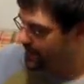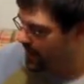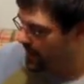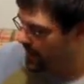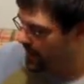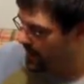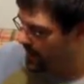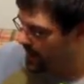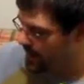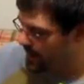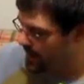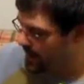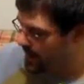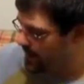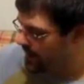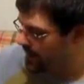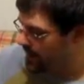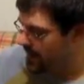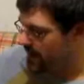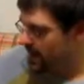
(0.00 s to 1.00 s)

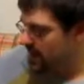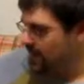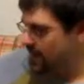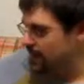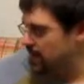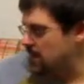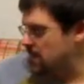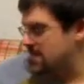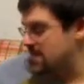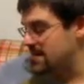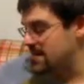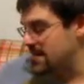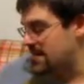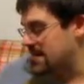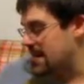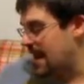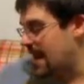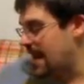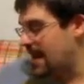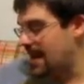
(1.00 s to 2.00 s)
if I was to
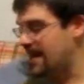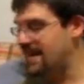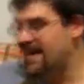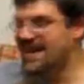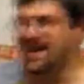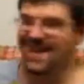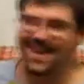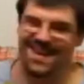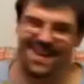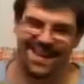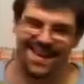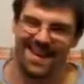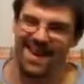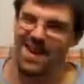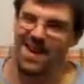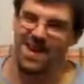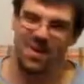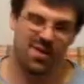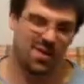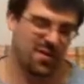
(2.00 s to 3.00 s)
decide,
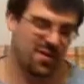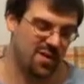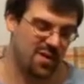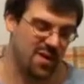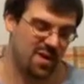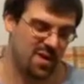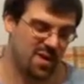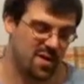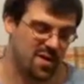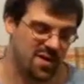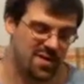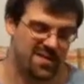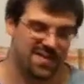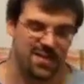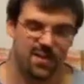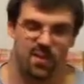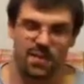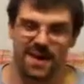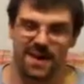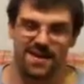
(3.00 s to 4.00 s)
clearly you can
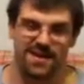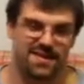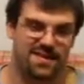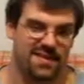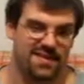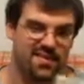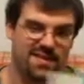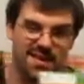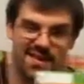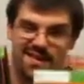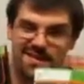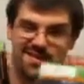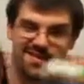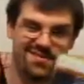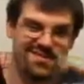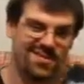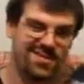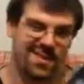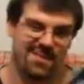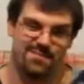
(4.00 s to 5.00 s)
see what my decision is.
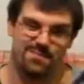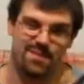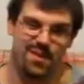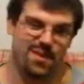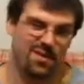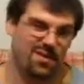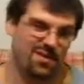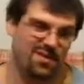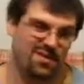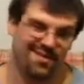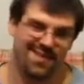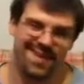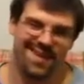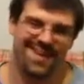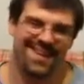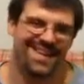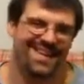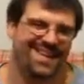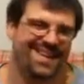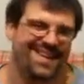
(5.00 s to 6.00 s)
Just get both.
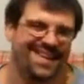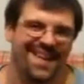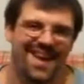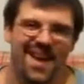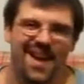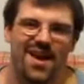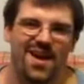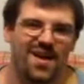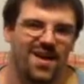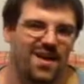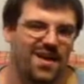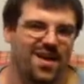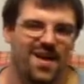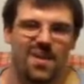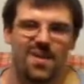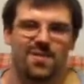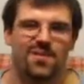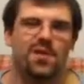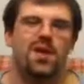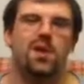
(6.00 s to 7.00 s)
You
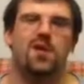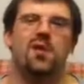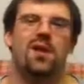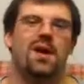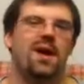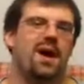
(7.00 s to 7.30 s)
know, nerd it